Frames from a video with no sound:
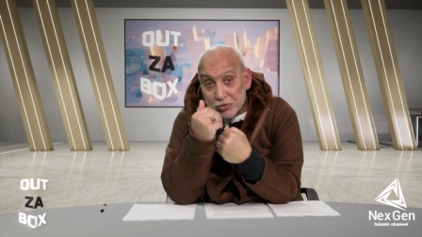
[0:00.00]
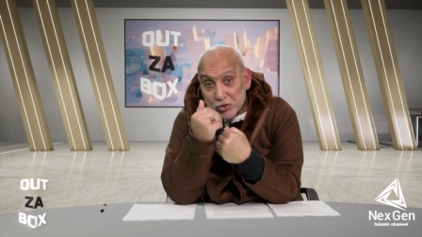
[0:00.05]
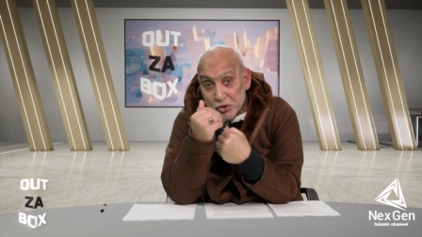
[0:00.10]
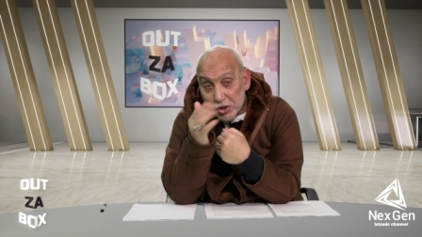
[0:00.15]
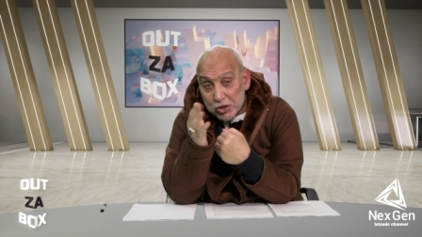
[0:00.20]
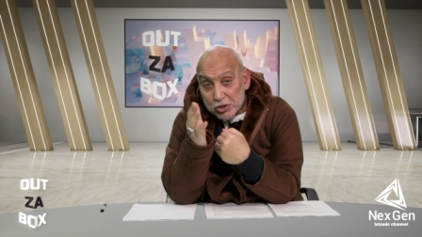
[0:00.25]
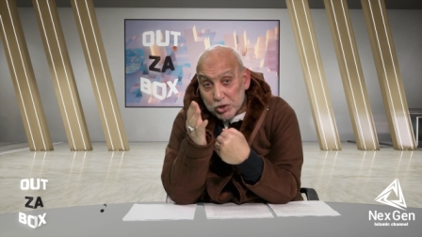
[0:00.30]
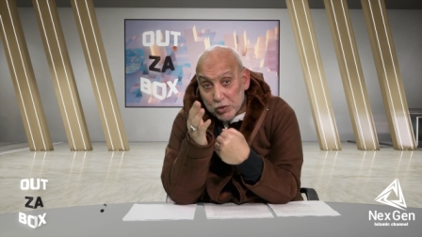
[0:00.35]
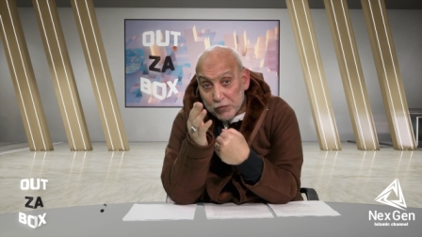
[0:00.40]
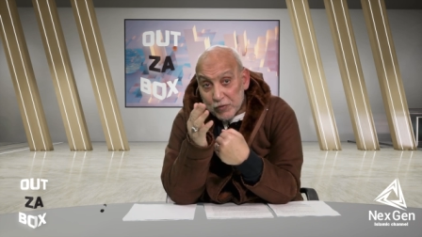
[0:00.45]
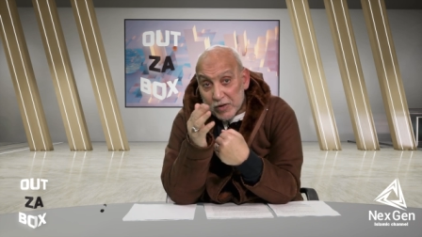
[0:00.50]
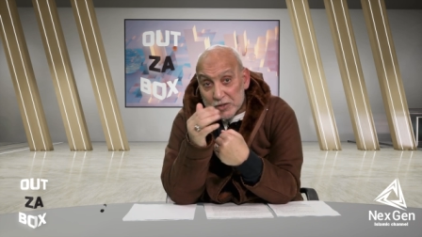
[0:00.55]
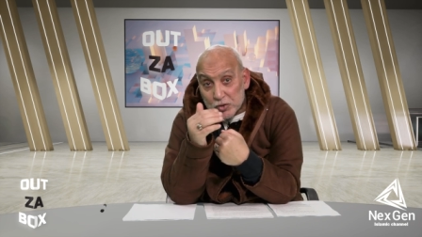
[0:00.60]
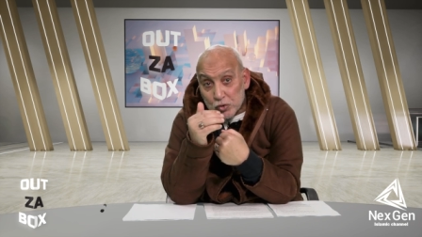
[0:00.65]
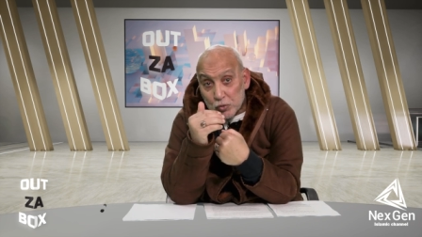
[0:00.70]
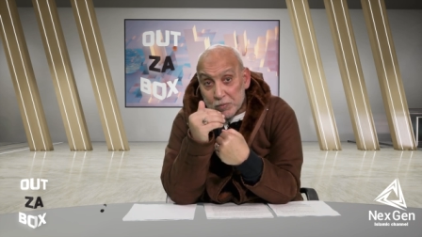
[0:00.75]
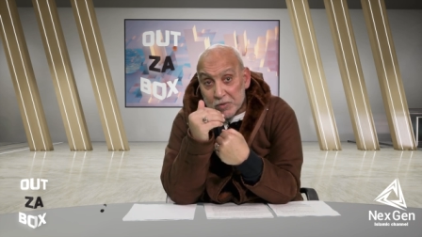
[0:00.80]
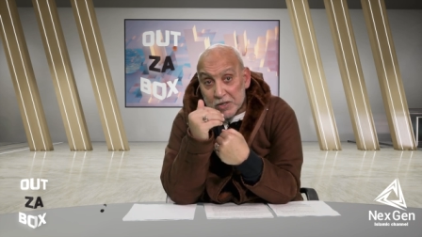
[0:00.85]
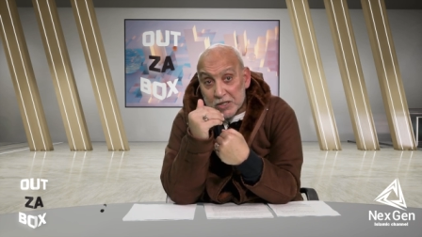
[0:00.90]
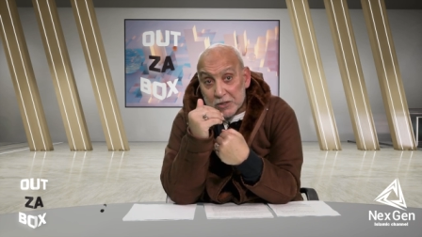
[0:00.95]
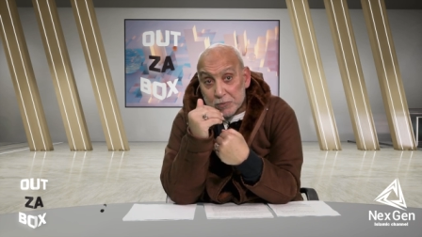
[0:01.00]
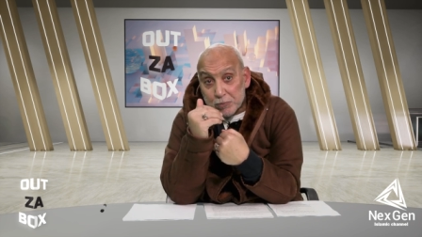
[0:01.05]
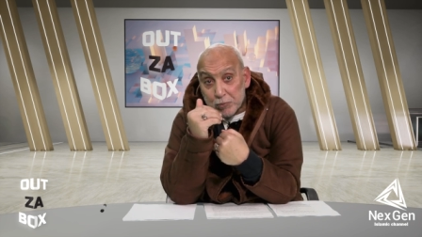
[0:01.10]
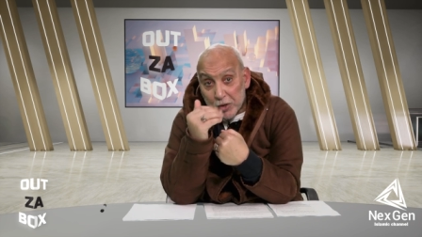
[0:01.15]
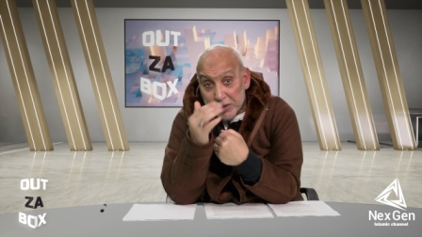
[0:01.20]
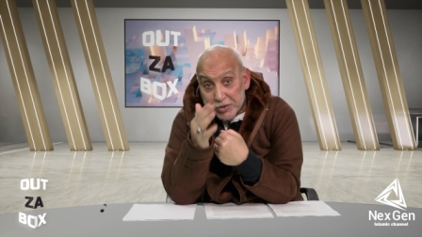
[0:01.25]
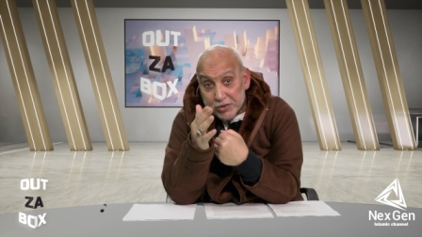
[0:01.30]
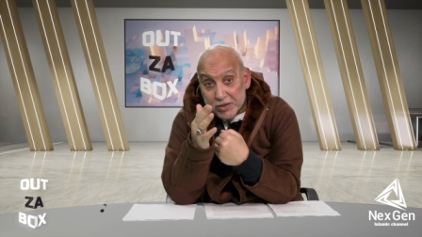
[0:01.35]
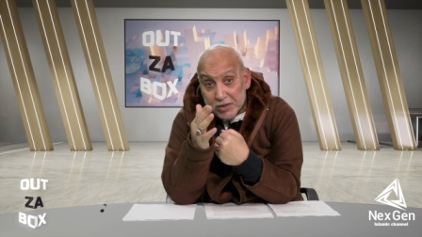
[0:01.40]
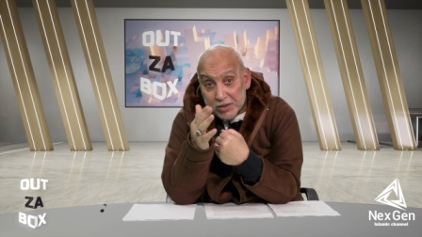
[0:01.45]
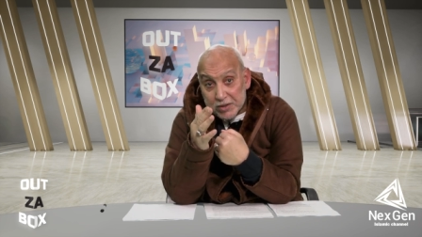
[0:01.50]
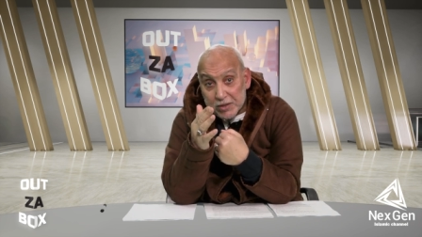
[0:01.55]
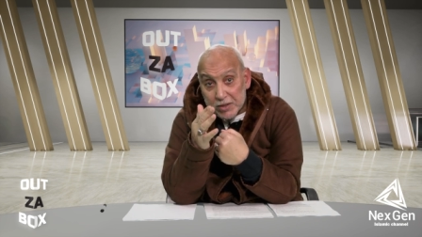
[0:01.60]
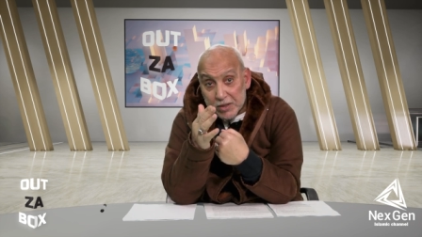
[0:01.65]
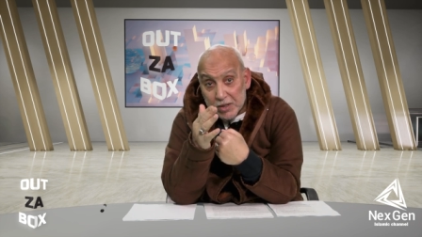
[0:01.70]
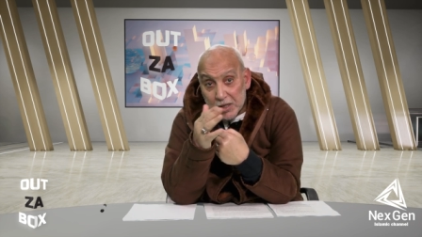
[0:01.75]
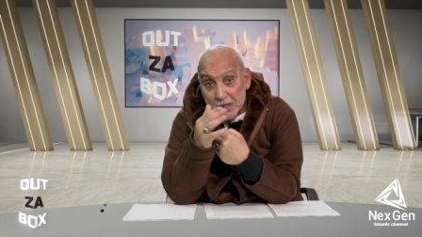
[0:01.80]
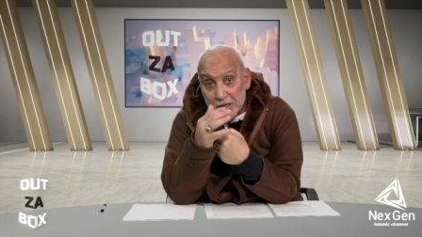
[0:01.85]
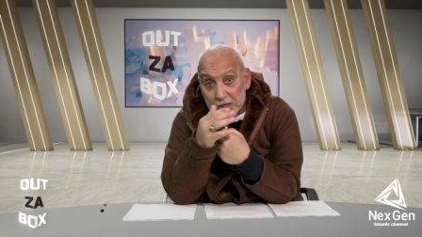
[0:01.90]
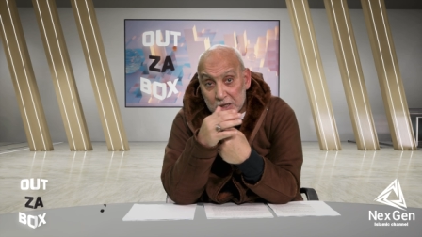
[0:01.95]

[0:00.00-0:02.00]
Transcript: majority of us will be responding